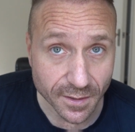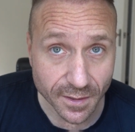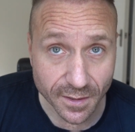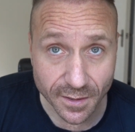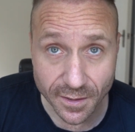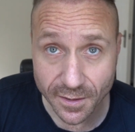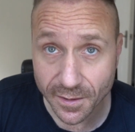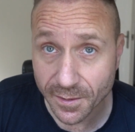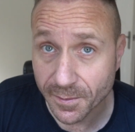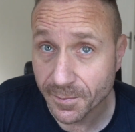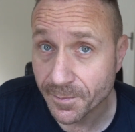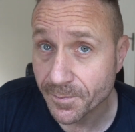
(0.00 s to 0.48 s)

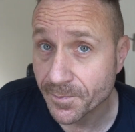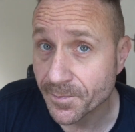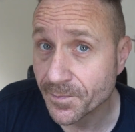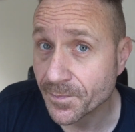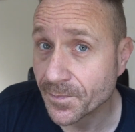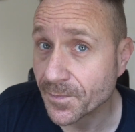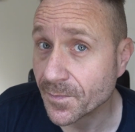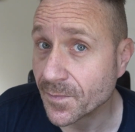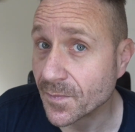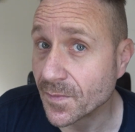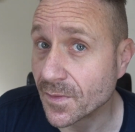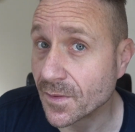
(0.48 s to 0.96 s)

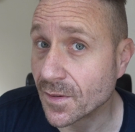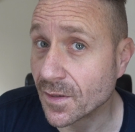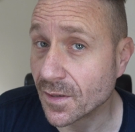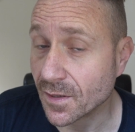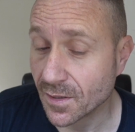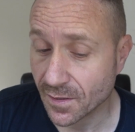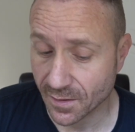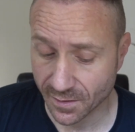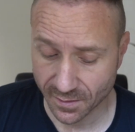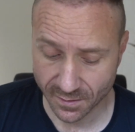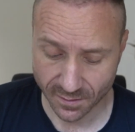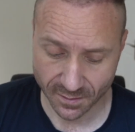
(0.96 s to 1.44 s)

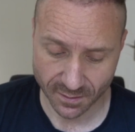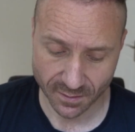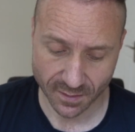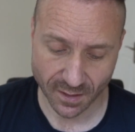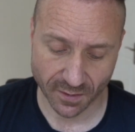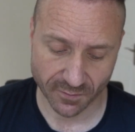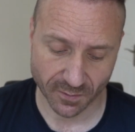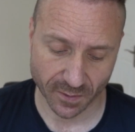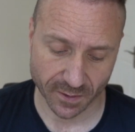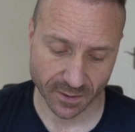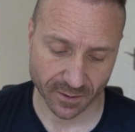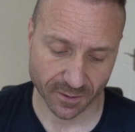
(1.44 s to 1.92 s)
The
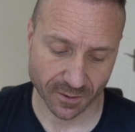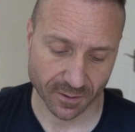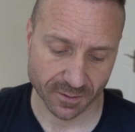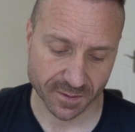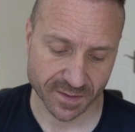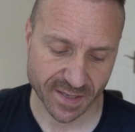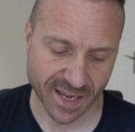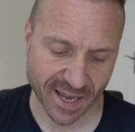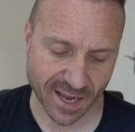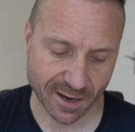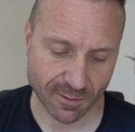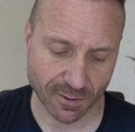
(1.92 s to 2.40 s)
other one I got was
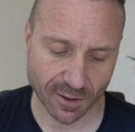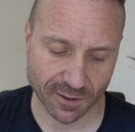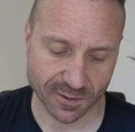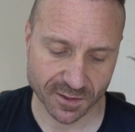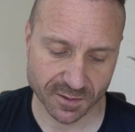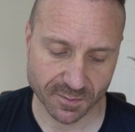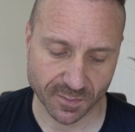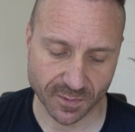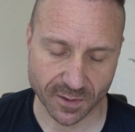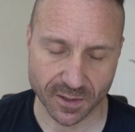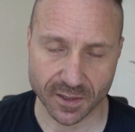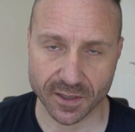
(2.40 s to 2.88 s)
how old
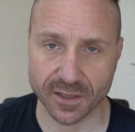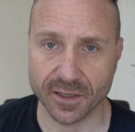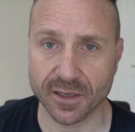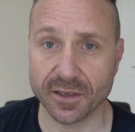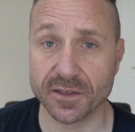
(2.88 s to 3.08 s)
am I?